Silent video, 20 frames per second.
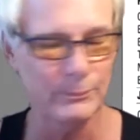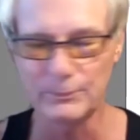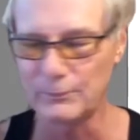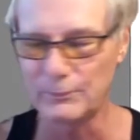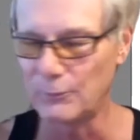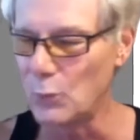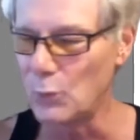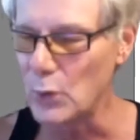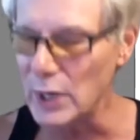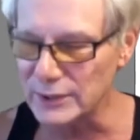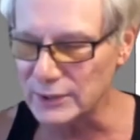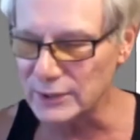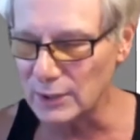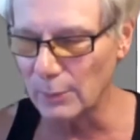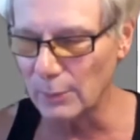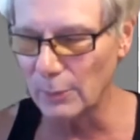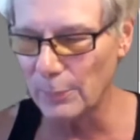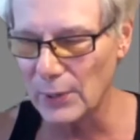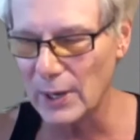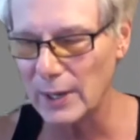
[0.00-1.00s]

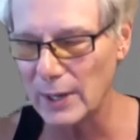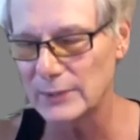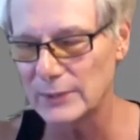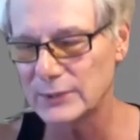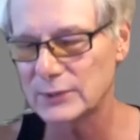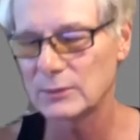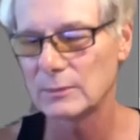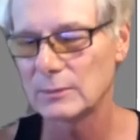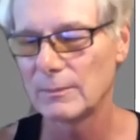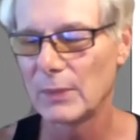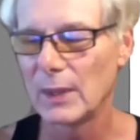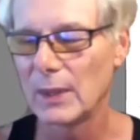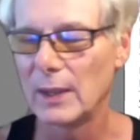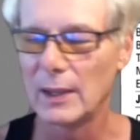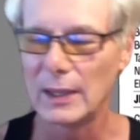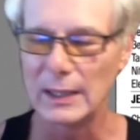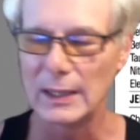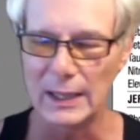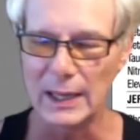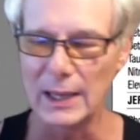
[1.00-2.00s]
Reasonable price.
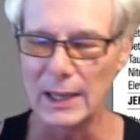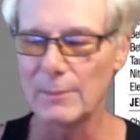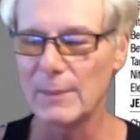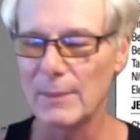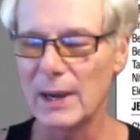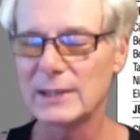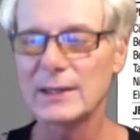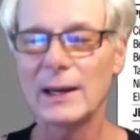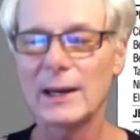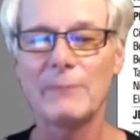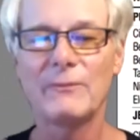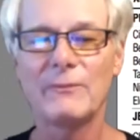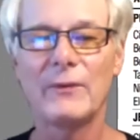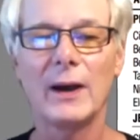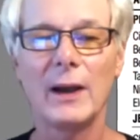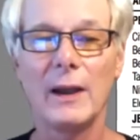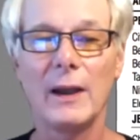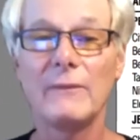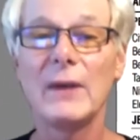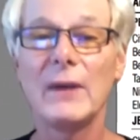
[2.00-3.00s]
In my top
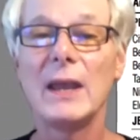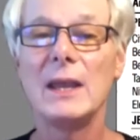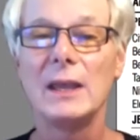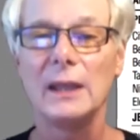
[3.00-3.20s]
5.